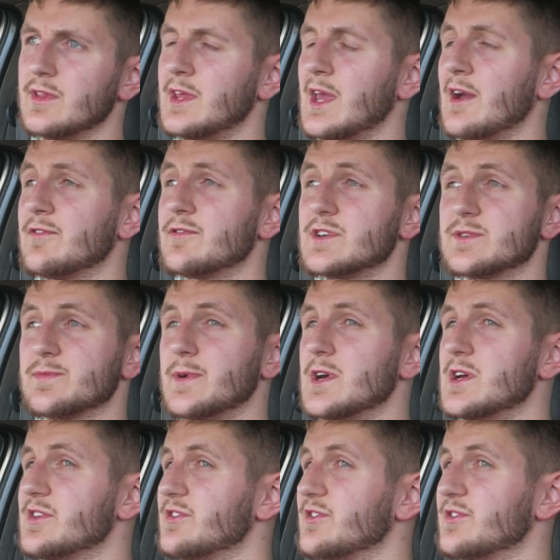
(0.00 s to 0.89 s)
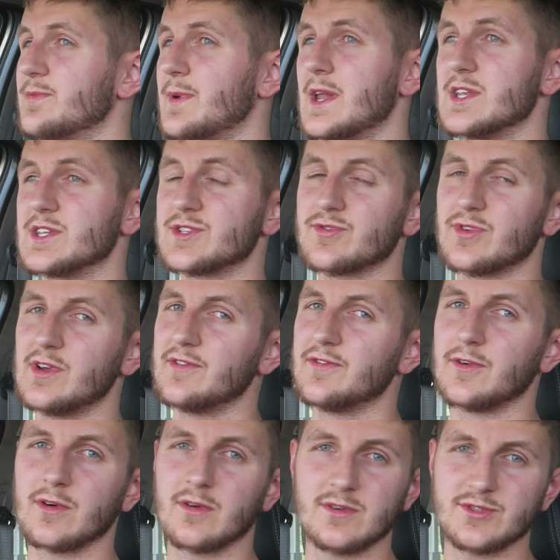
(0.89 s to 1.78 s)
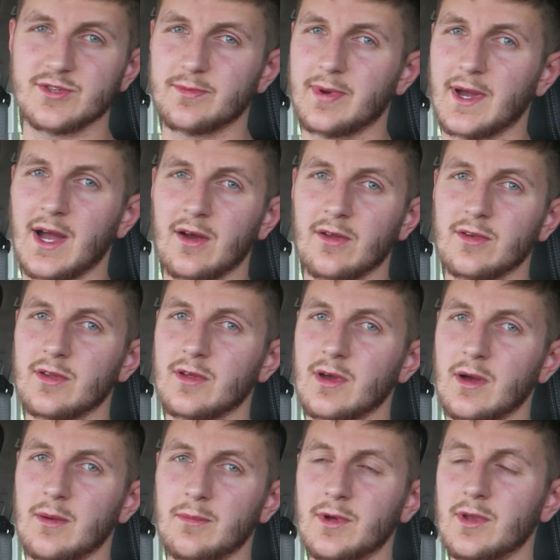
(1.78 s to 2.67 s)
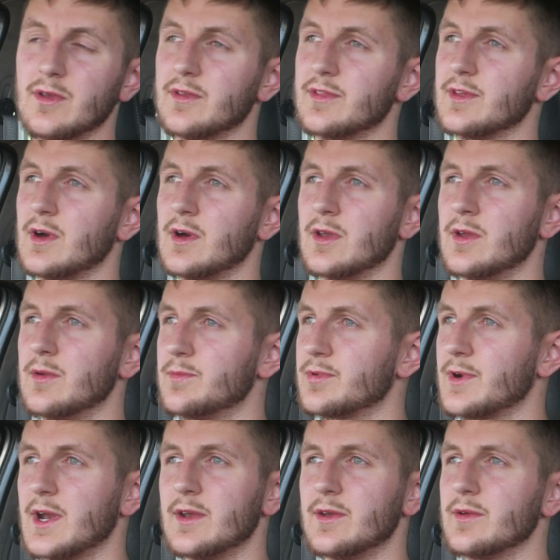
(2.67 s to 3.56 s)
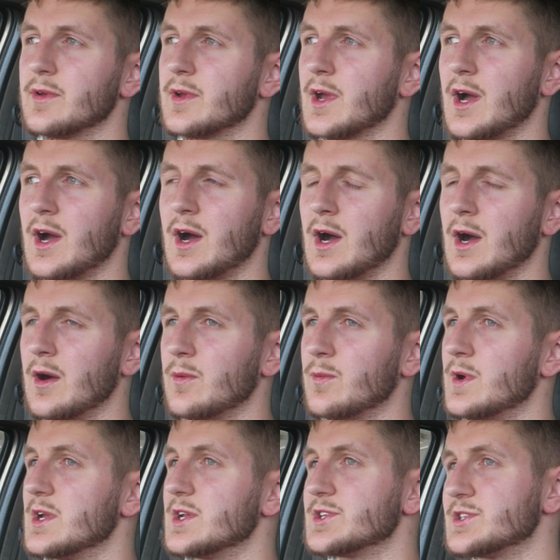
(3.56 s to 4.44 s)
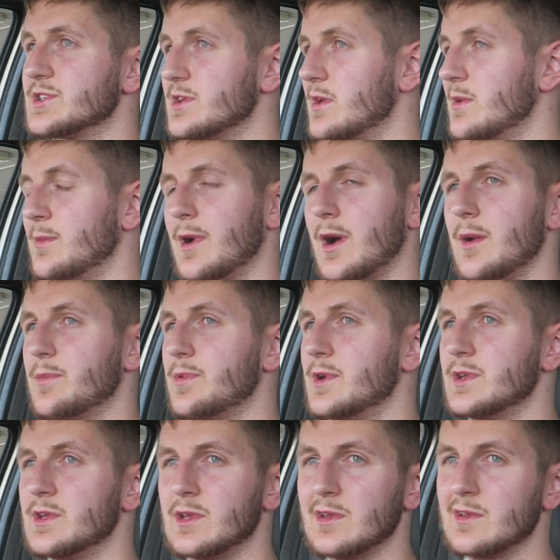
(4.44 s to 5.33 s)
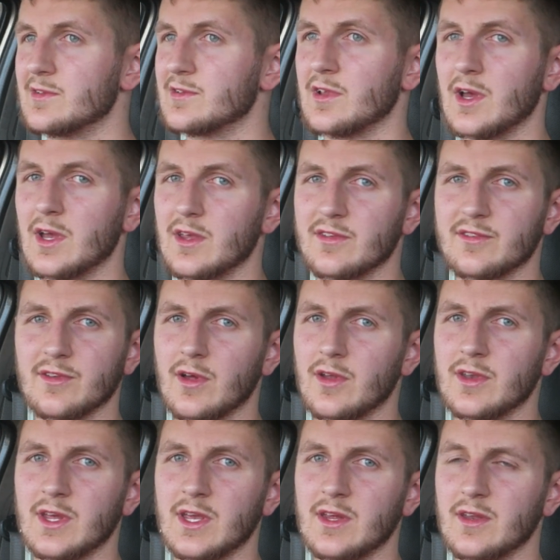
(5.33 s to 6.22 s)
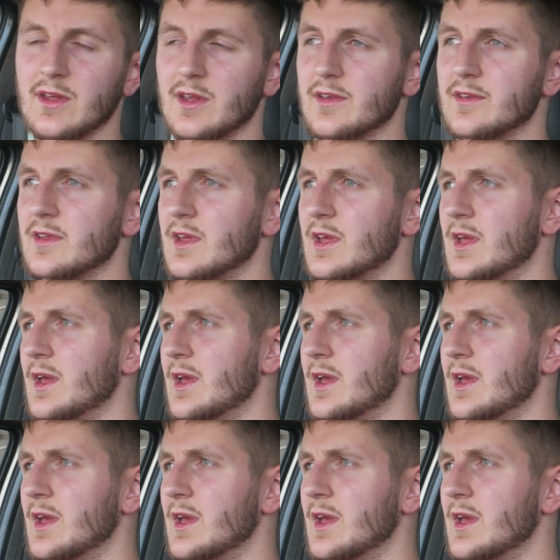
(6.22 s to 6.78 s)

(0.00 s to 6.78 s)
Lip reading: The average person spends £300-400 a month on a brand new car, which in my opinion is like, it's not needed.